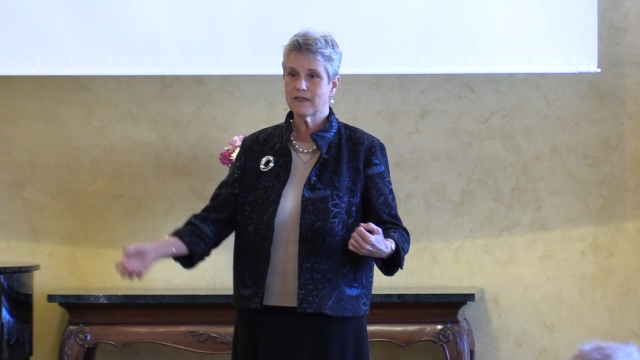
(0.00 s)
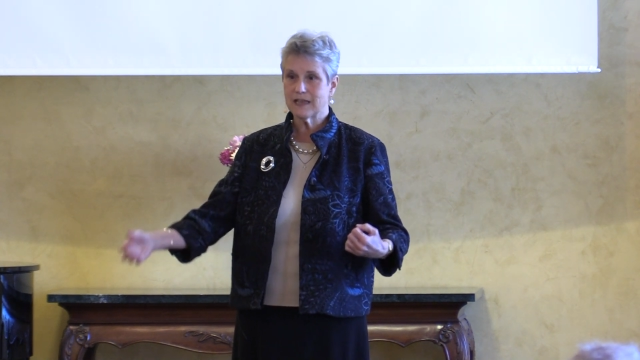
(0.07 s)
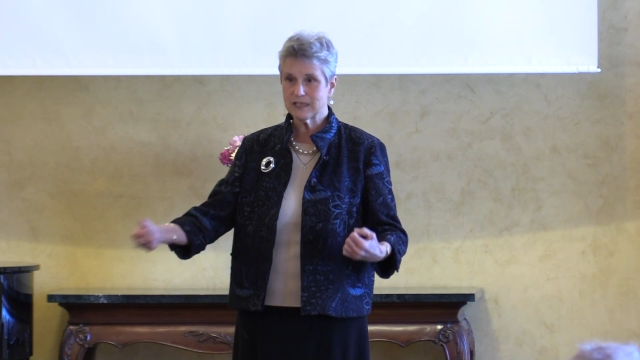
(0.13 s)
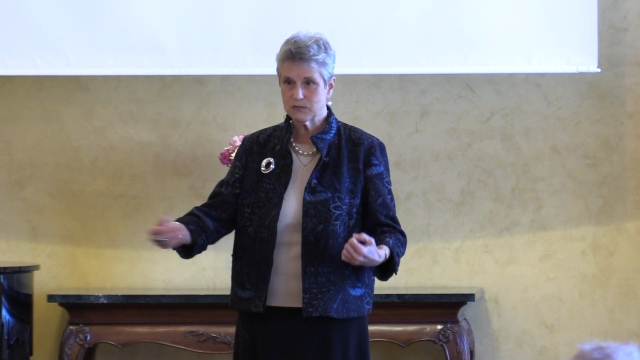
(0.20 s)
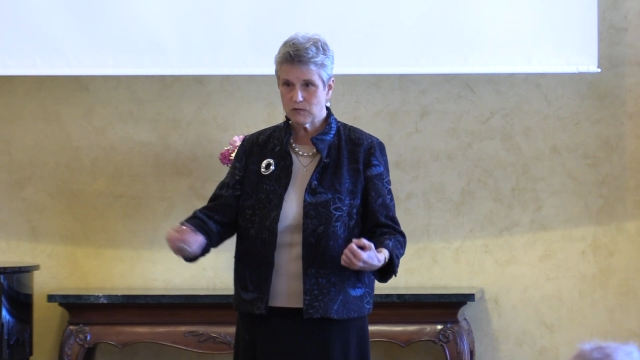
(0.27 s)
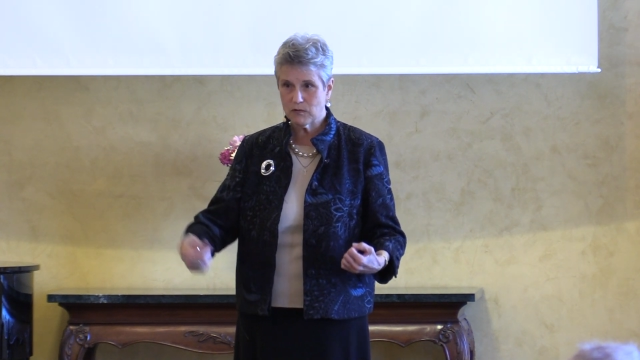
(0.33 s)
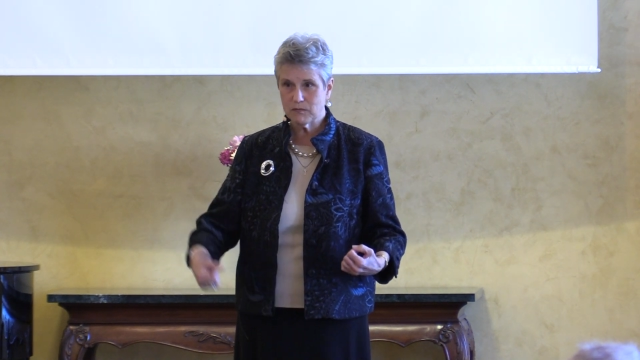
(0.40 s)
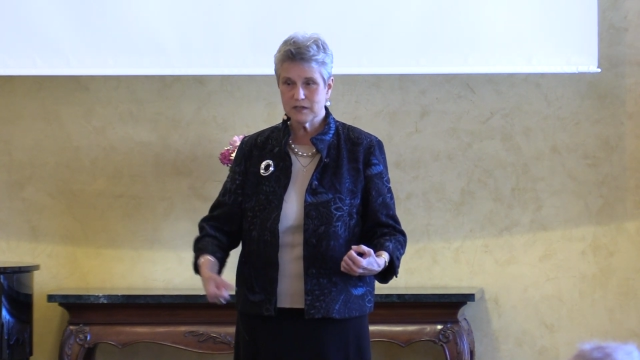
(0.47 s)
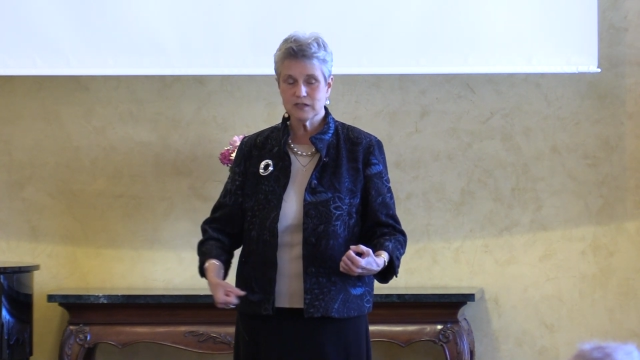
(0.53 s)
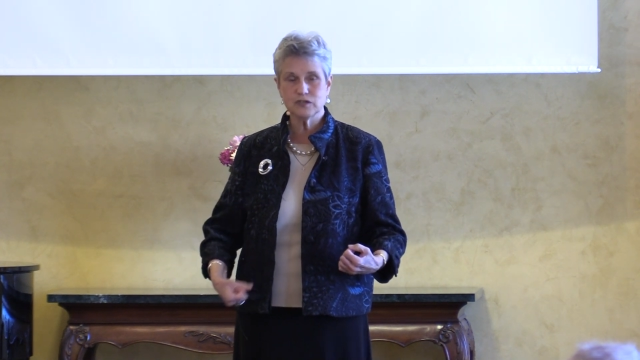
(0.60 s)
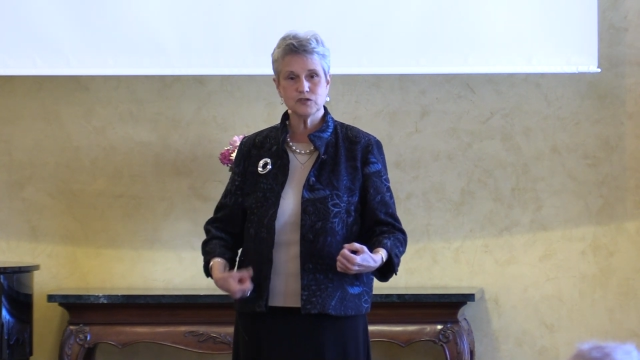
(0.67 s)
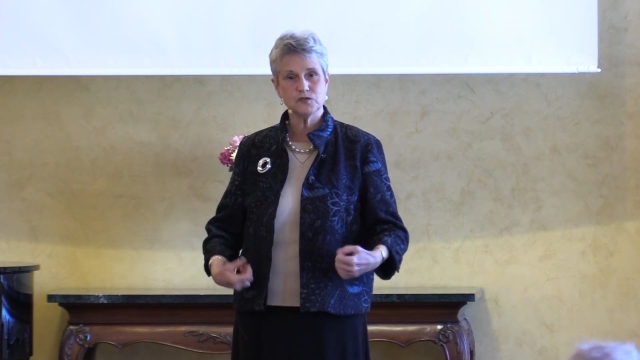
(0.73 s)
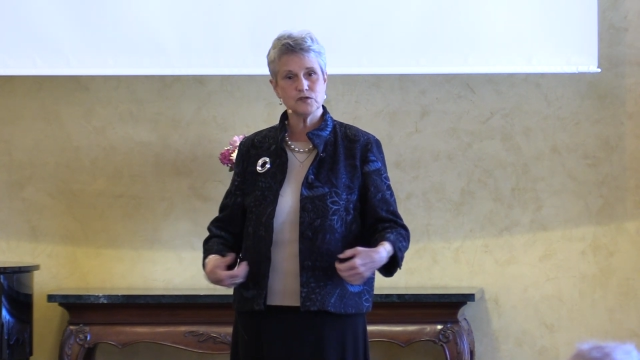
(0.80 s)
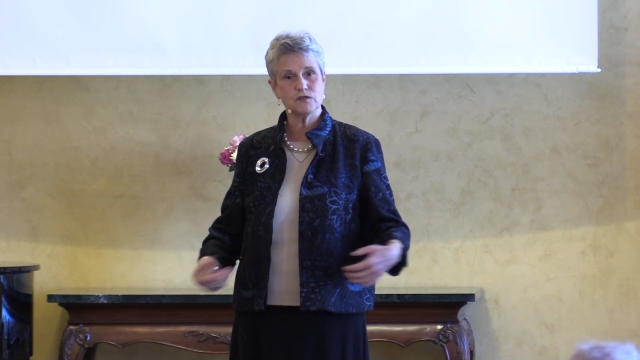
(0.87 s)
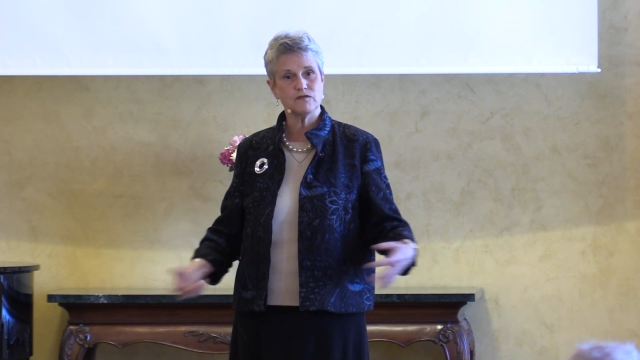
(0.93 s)
that's what we
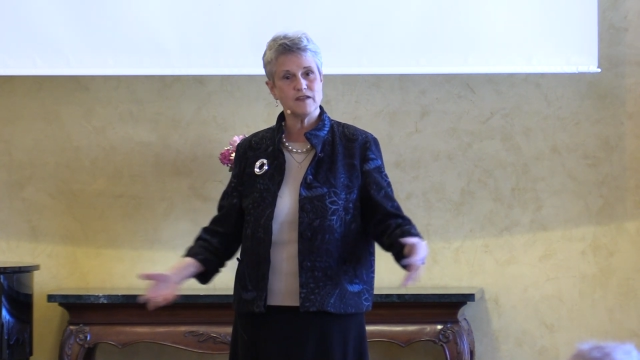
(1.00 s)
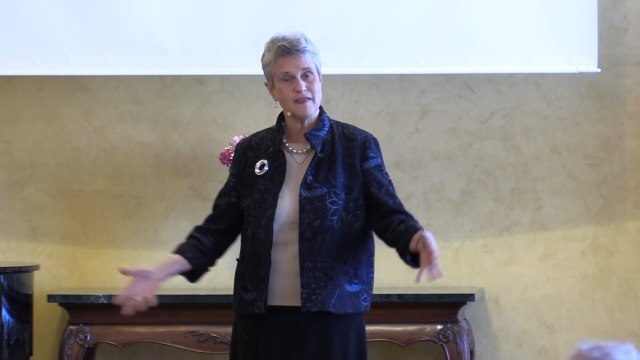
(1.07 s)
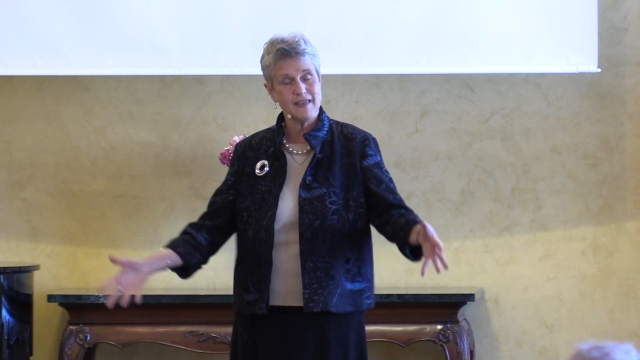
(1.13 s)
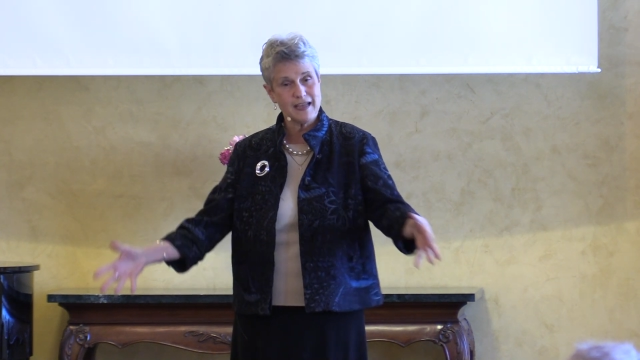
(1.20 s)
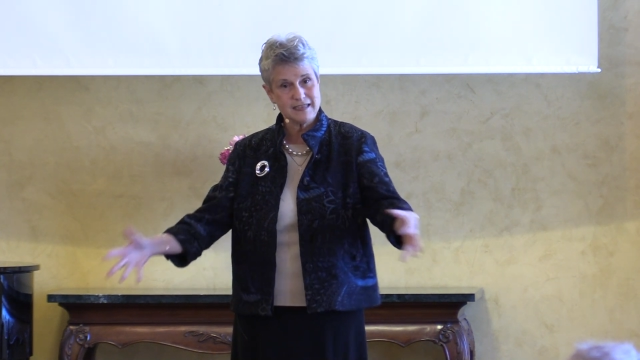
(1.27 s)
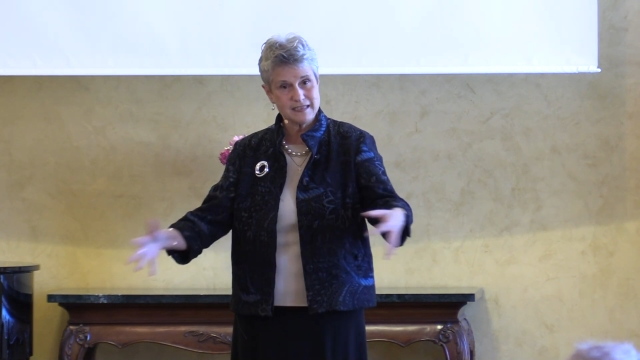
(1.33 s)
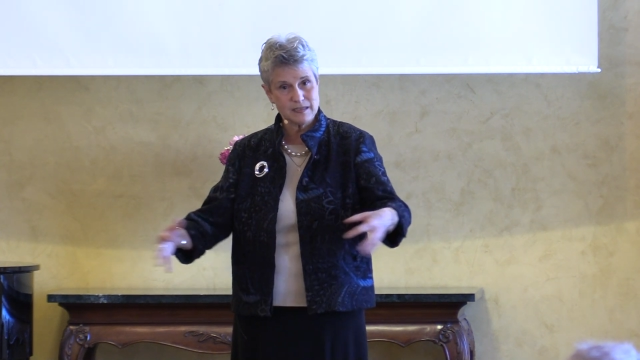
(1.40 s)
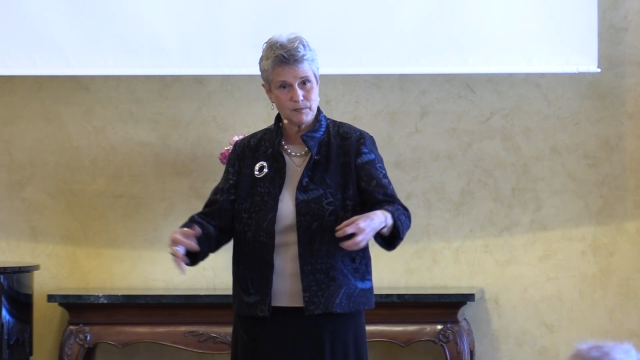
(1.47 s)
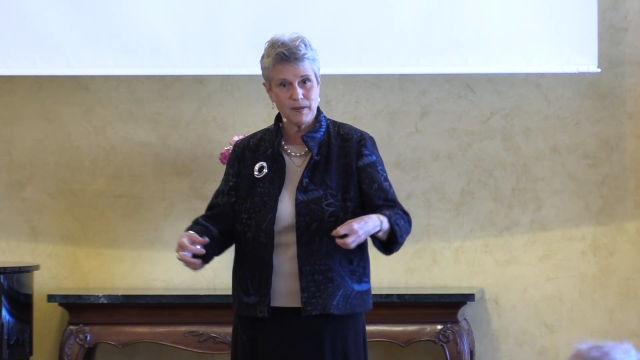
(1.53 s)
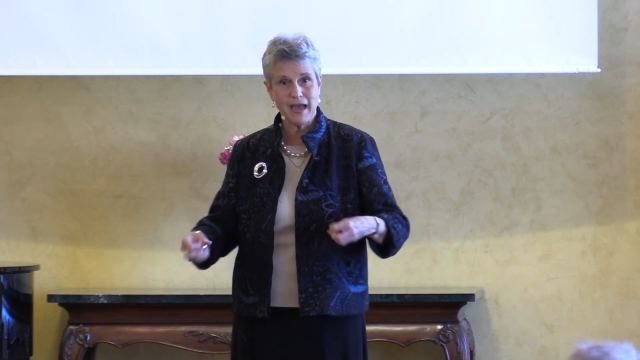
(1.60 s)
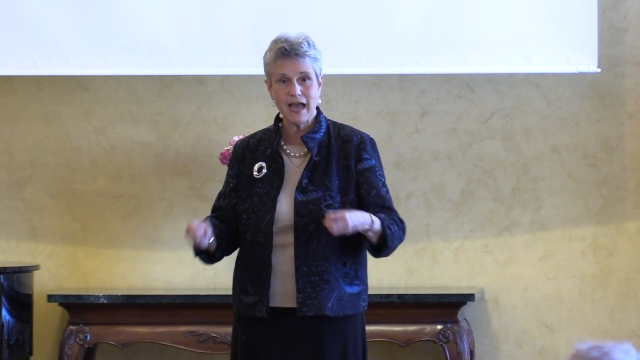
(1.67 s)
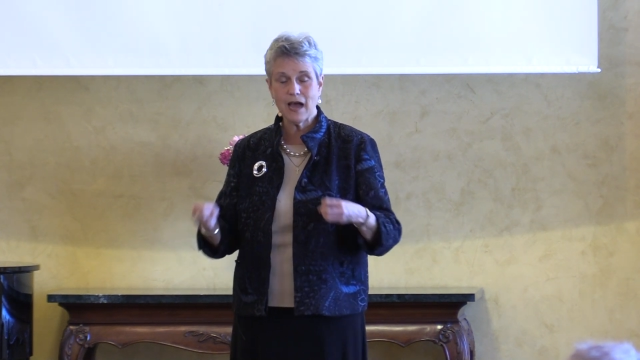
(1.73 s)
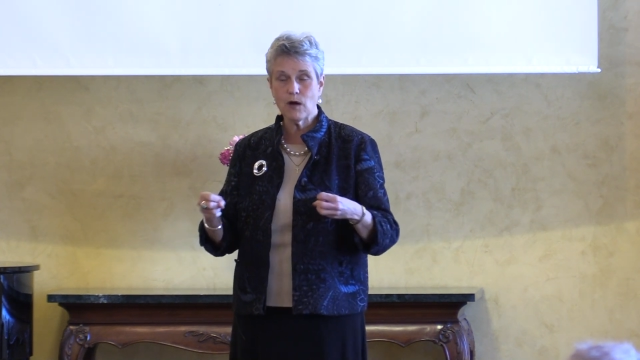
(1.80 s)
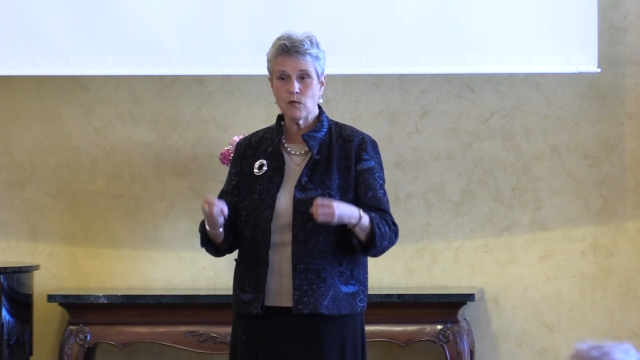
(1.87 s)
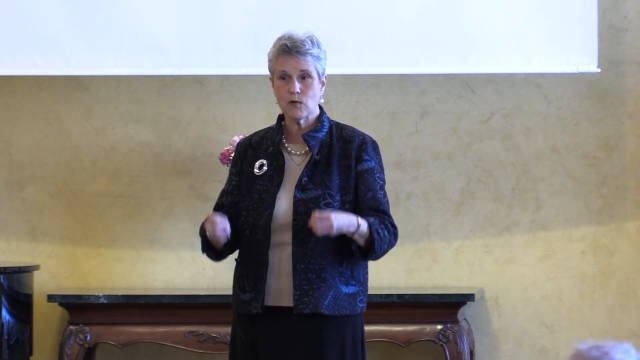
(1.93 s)
deserve, and that's the
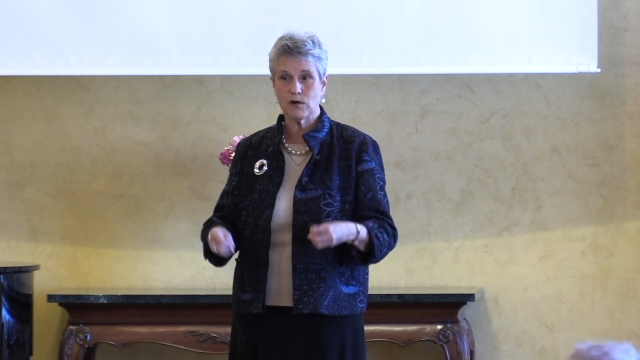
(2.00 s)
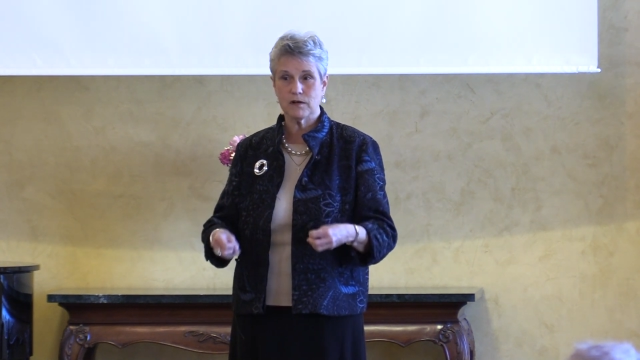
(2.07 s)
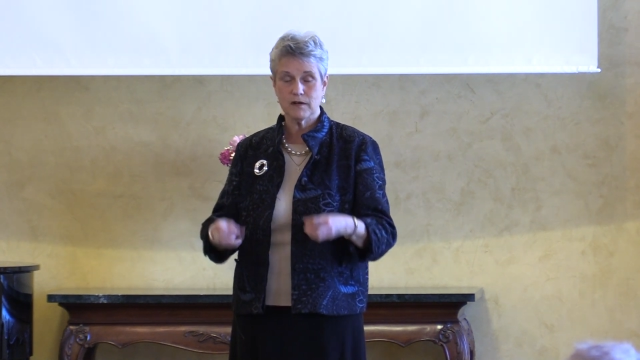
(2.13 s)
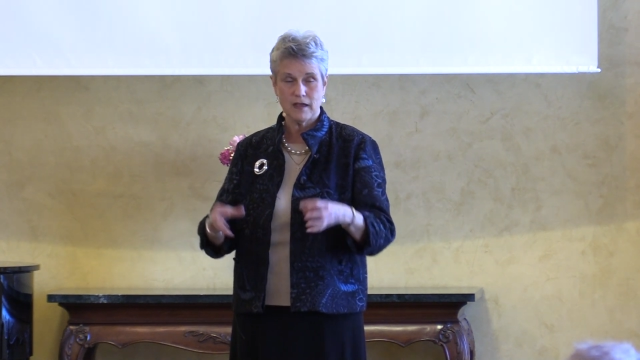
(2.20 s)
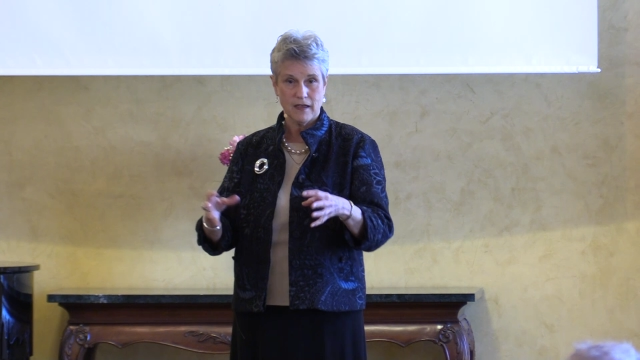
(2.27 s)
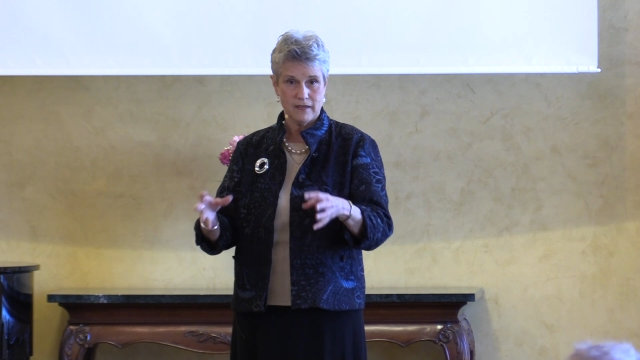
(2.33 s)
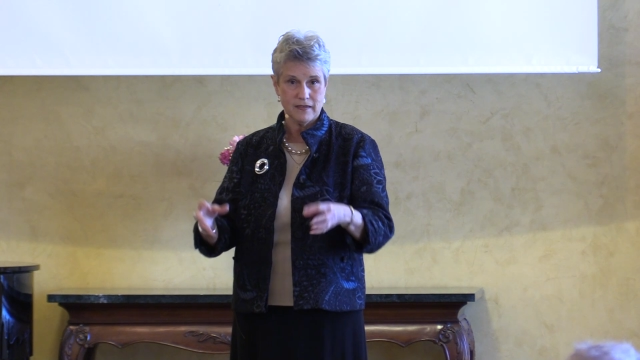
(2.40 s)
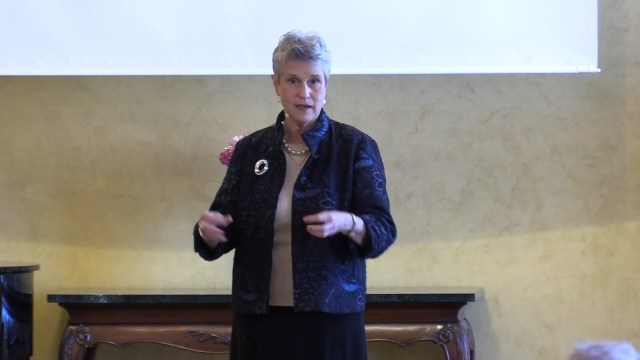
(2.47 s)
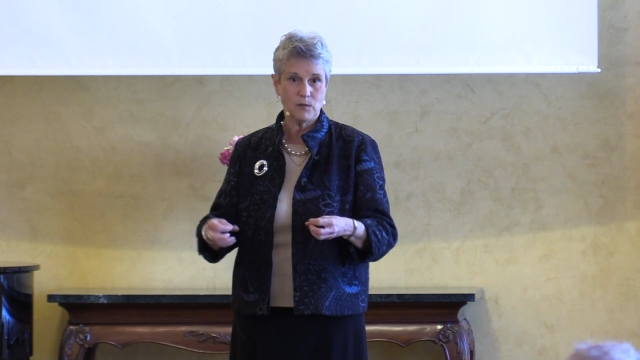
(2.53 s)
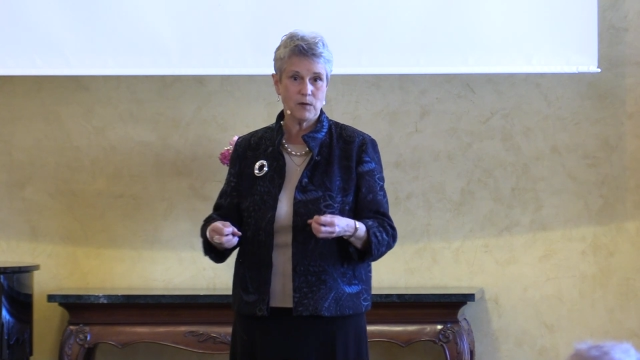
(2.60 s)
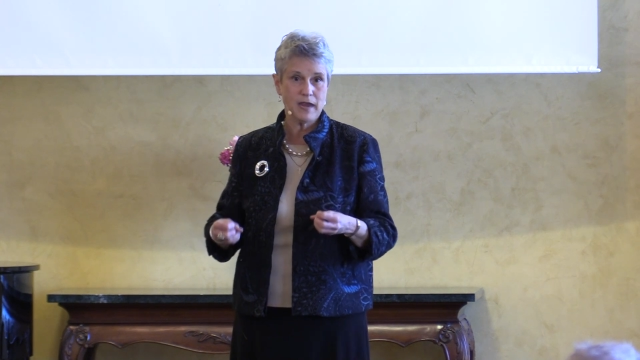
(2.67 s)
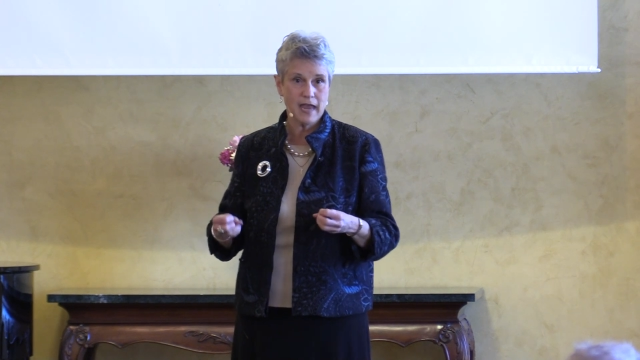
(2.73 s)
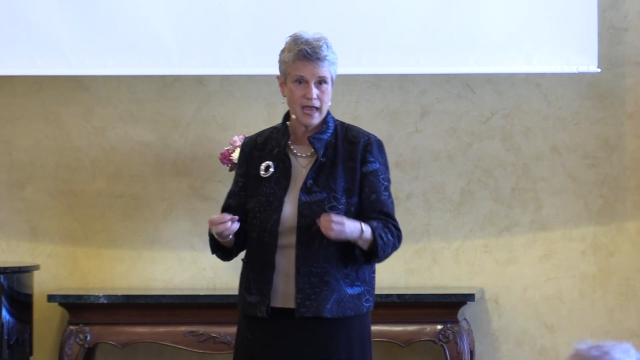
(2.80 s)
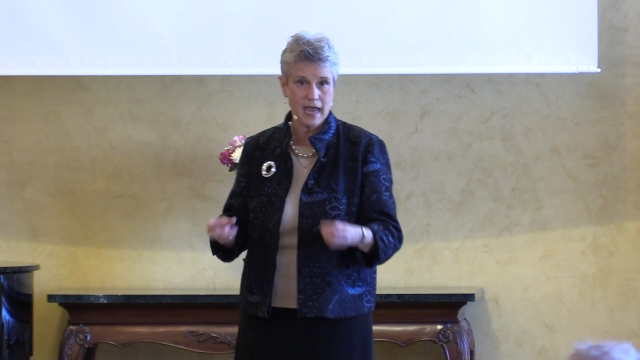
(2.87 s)
power that we